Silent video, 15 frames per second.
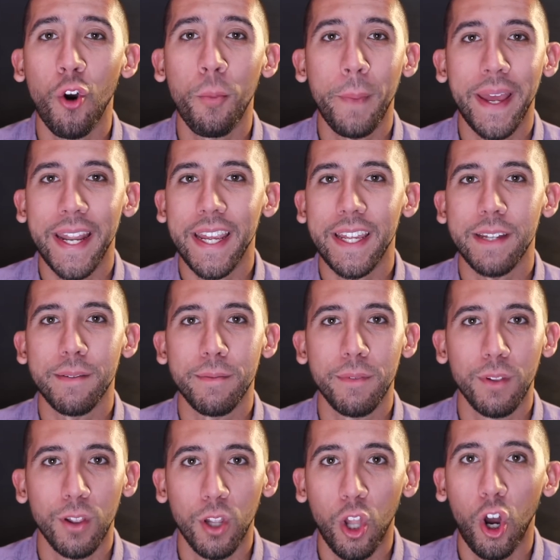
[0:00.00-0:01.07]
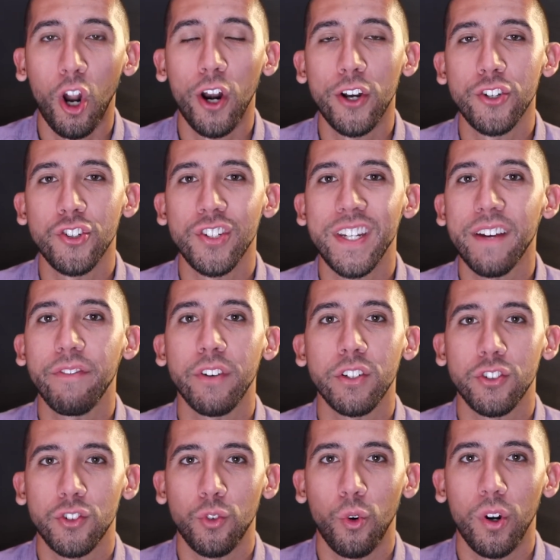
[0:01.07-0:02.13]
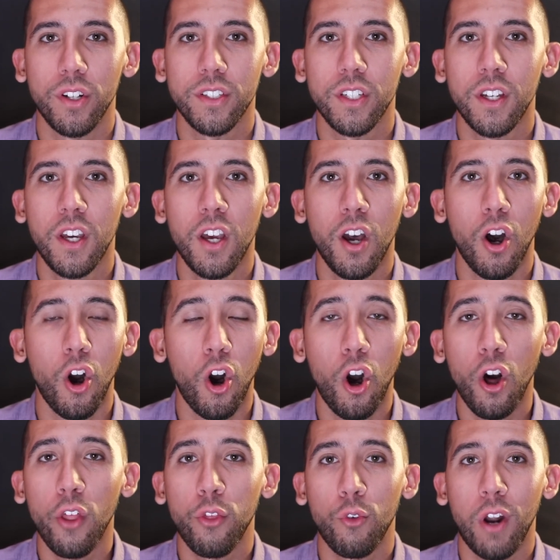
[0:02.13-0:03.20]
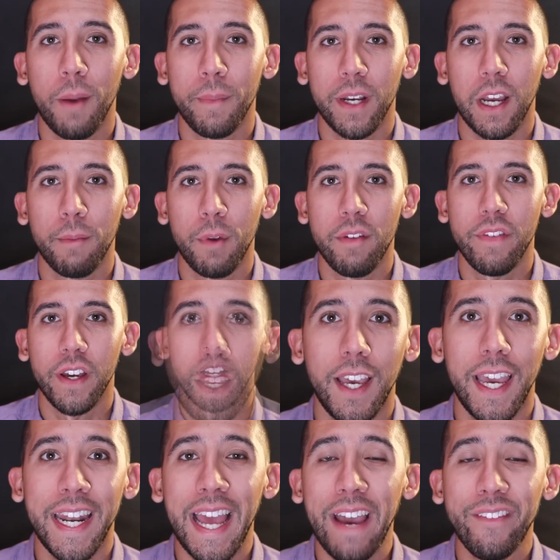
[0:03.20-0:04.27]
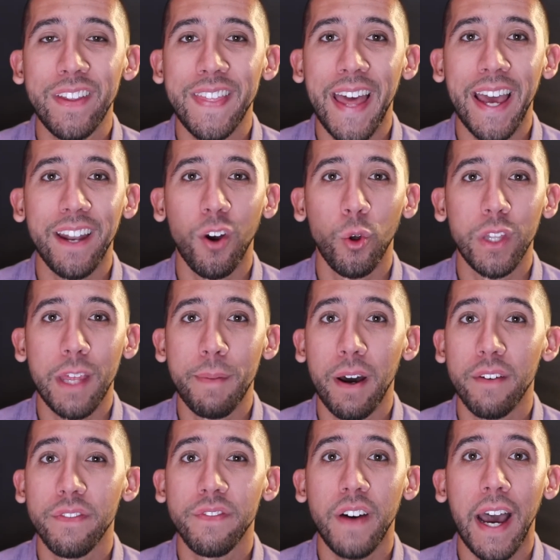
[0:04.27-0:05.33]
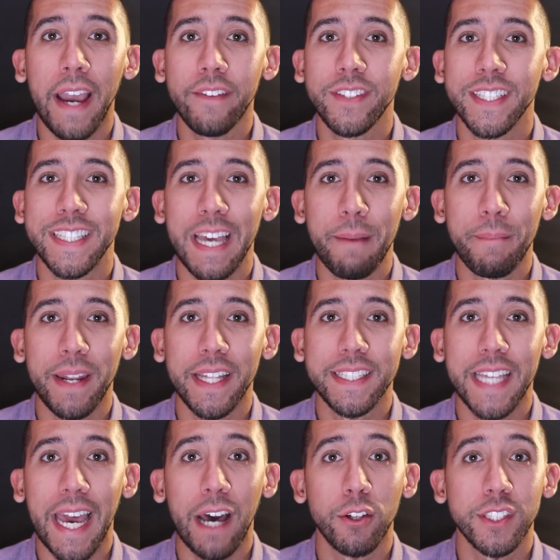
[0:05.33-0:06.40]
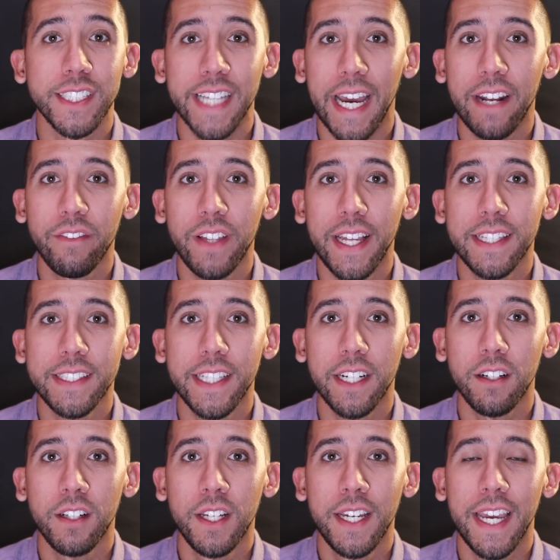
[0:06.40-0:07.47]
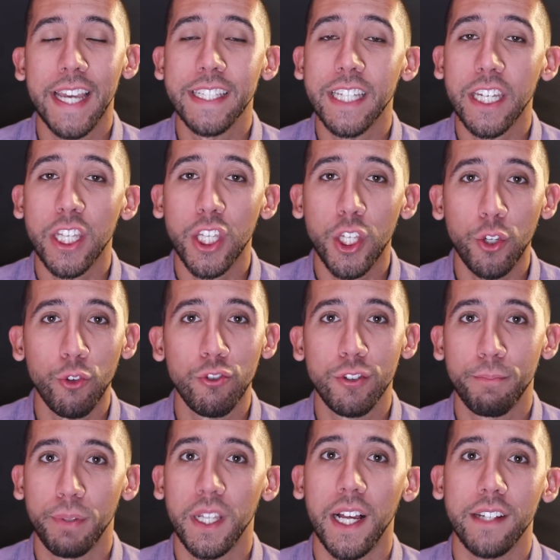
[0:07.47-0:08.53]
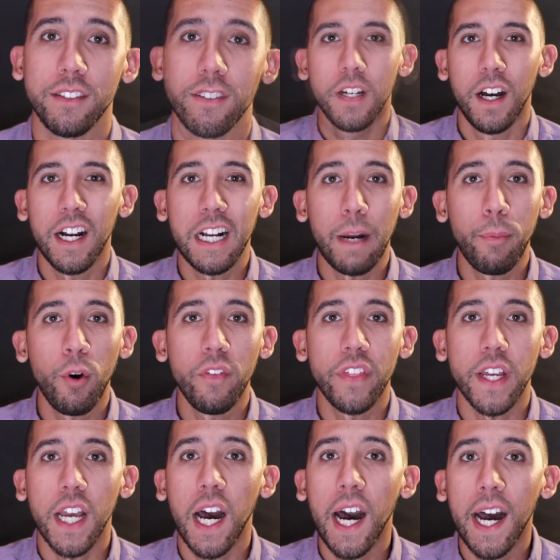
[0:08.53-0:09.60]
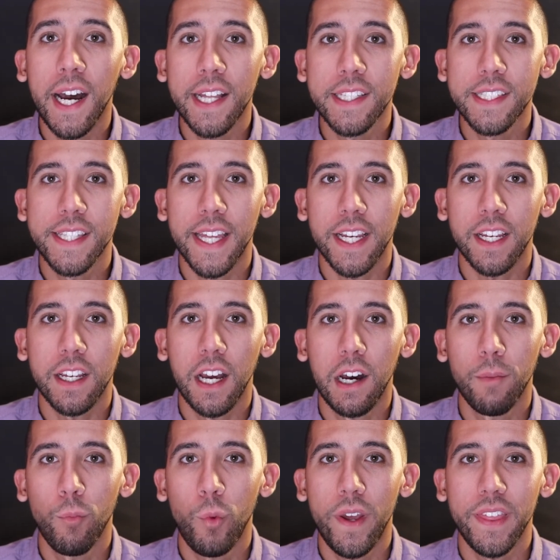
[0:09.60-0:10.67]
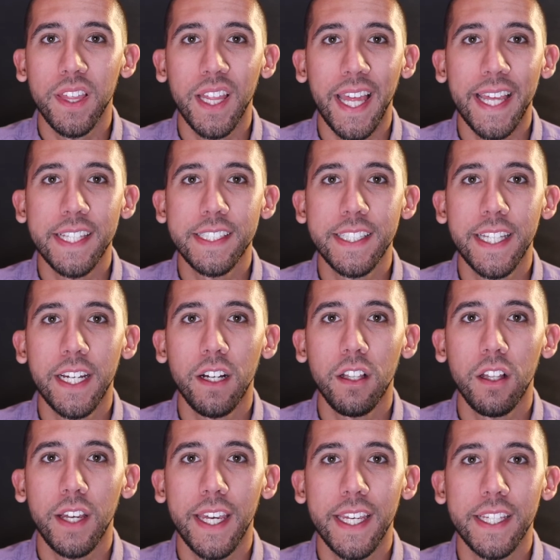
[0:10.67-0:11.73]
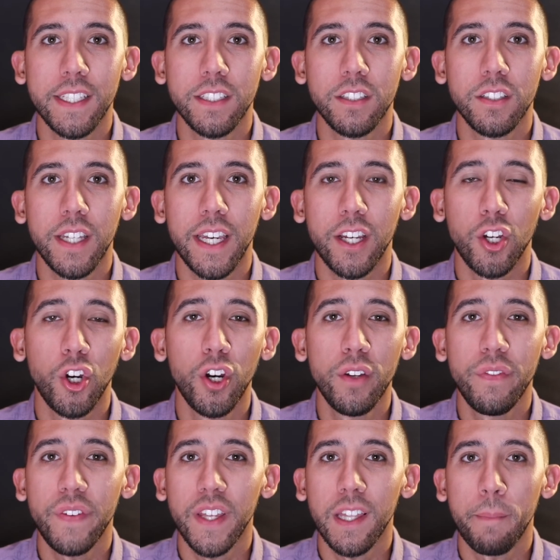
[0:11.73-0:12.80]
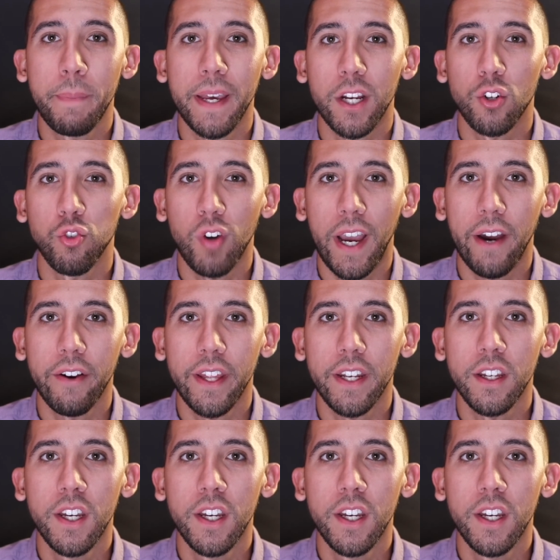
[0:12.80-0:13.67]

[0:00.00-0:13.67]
many large different stores all throughout Montgomeryville. And having that only about 5 to 10 minutes outside of Lansdale is a huge plus. A couple of the cons that come with Lansdale is it could feel a bit crowded